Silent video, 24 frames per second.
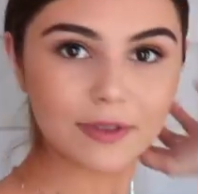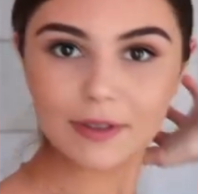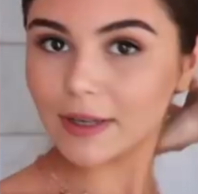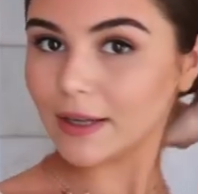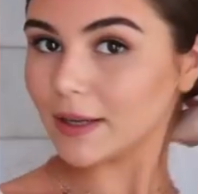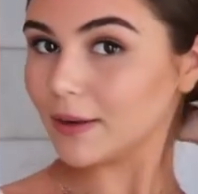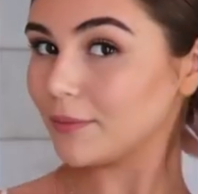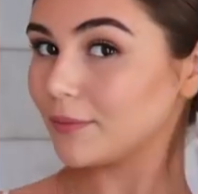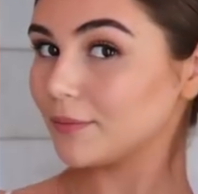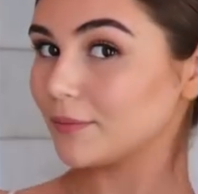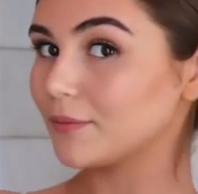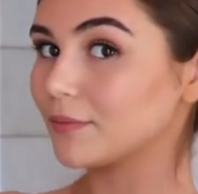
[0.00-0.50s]

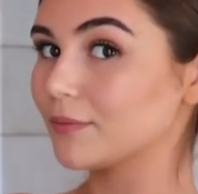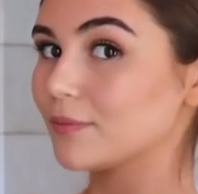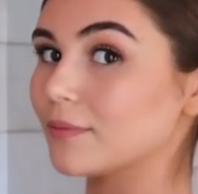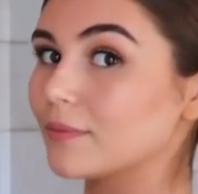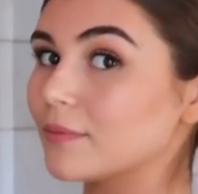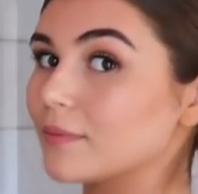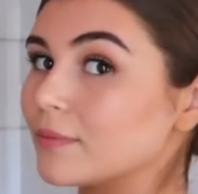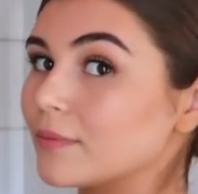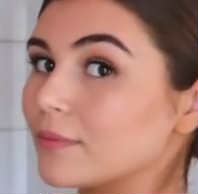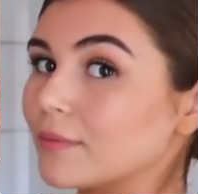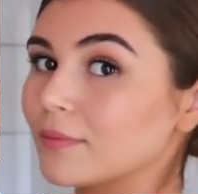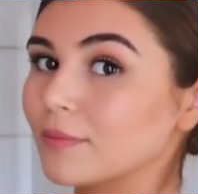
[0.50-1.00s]
See?
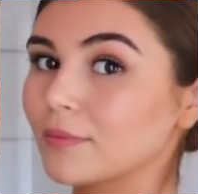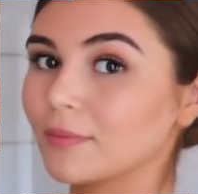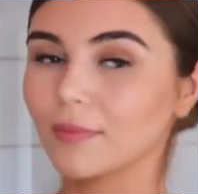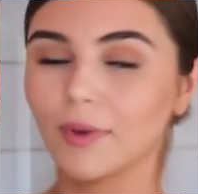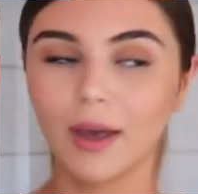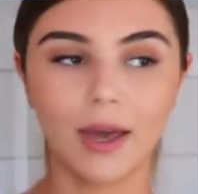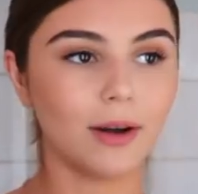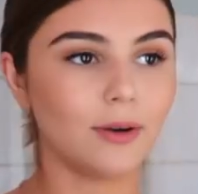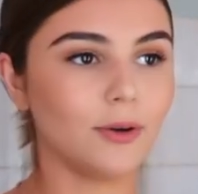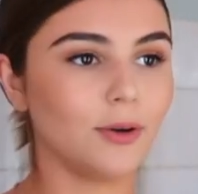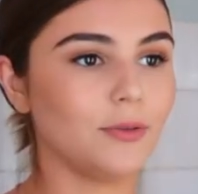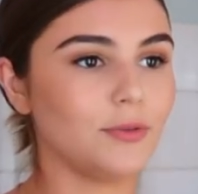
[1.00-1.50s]

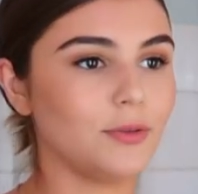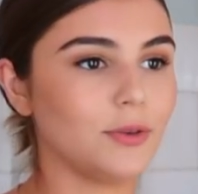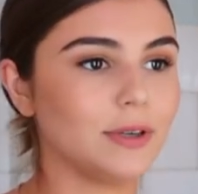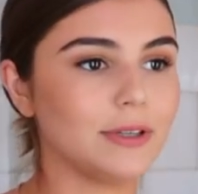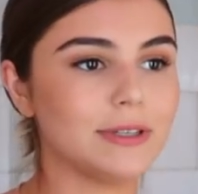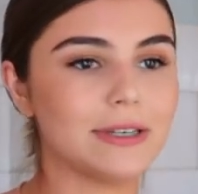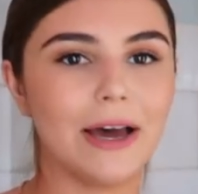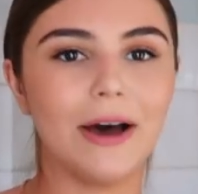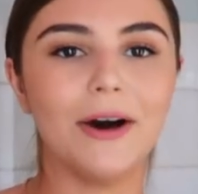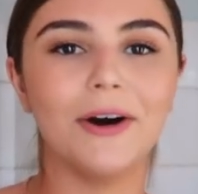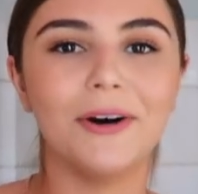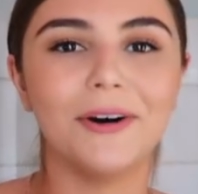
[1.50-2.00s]
I don't know if you
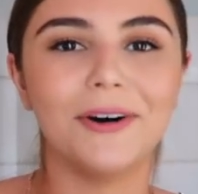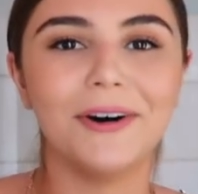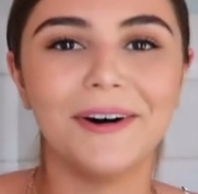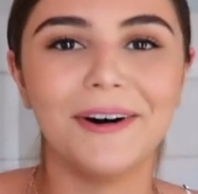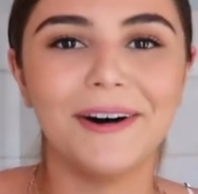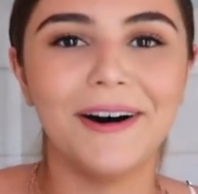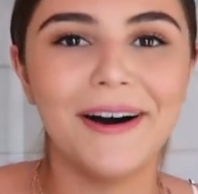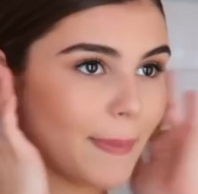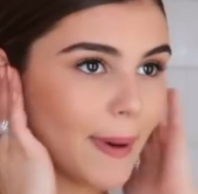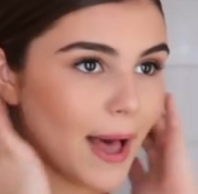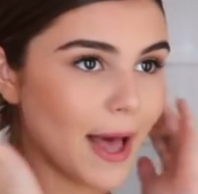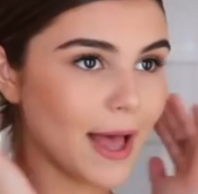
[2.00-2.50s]
could
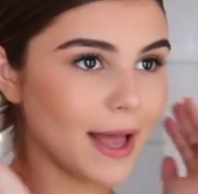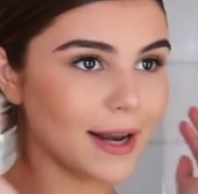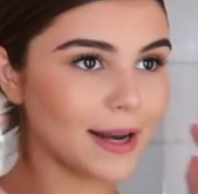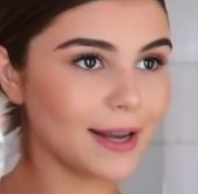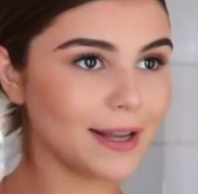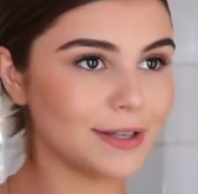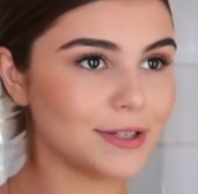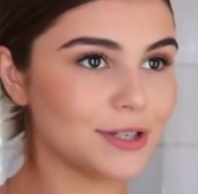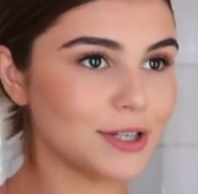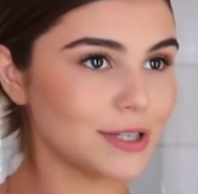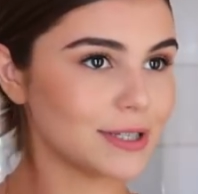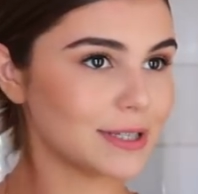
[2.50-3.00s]
tell. But
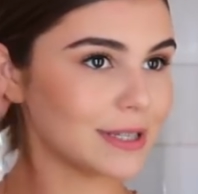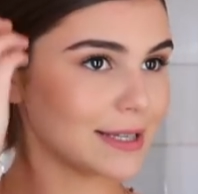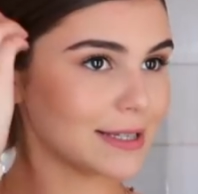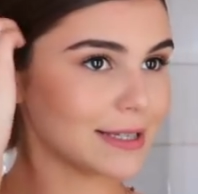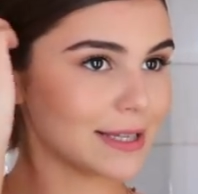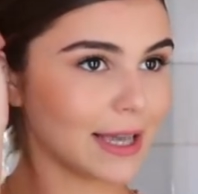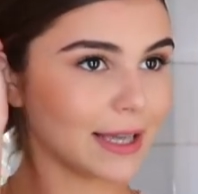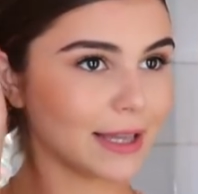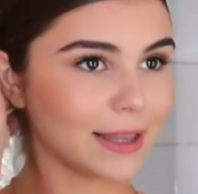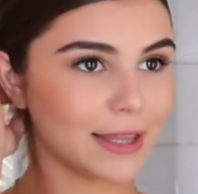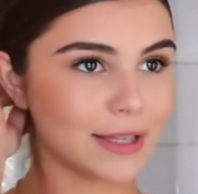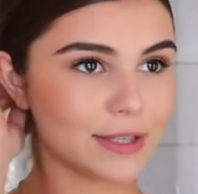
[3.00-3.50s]
it just is
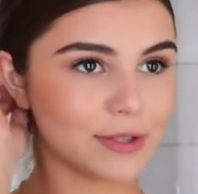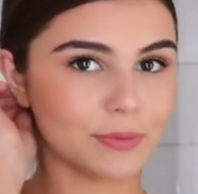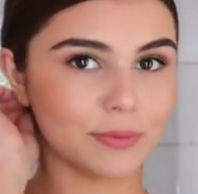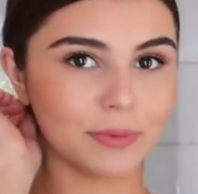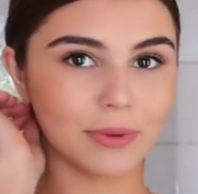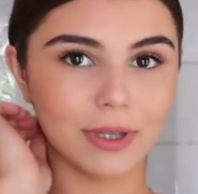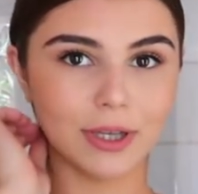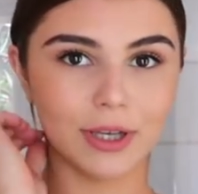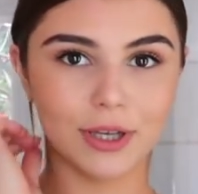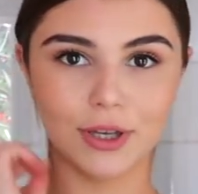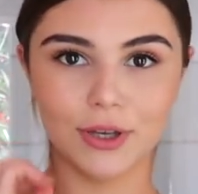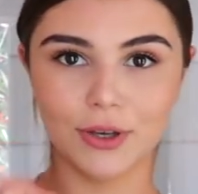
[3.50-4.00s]
like this
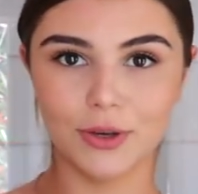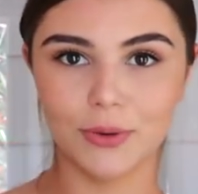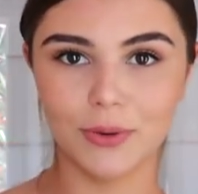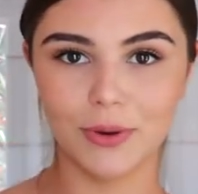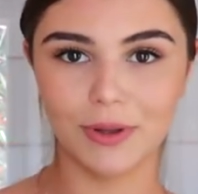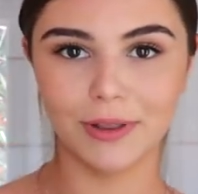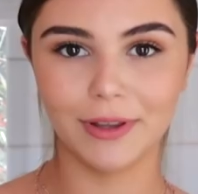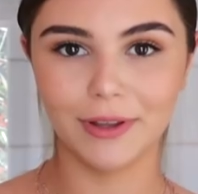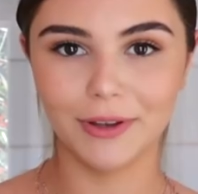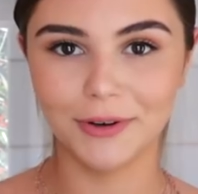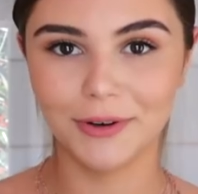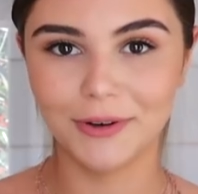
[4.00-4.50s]
really
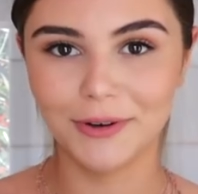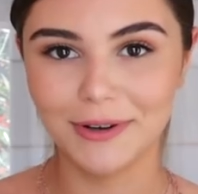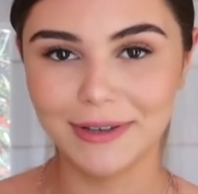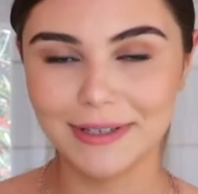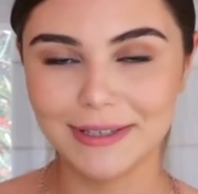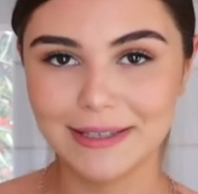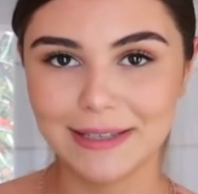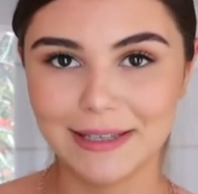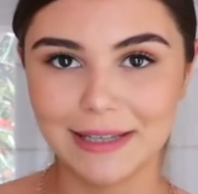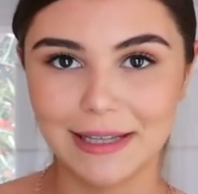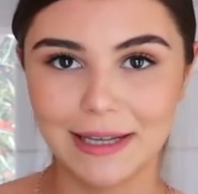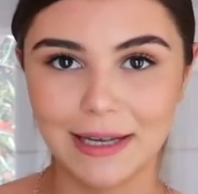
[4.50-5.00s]
cute little
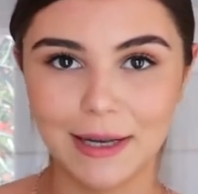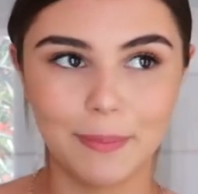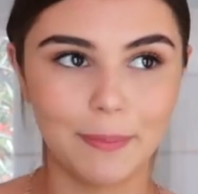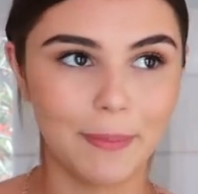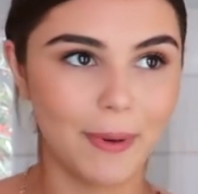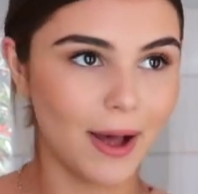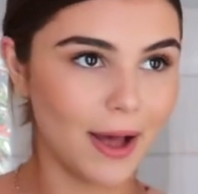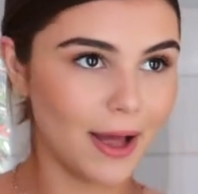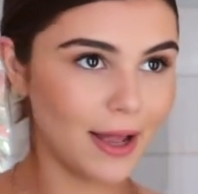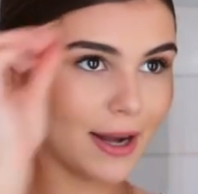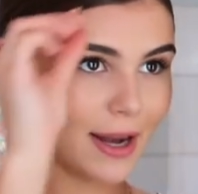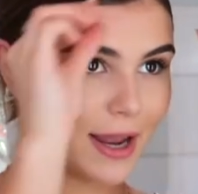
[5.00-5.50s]
sleek
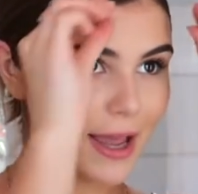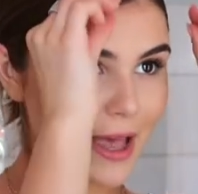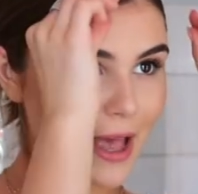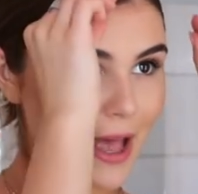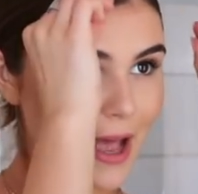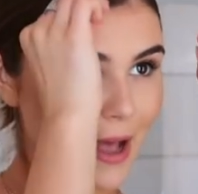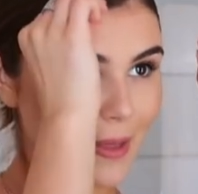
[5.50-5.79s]
bun.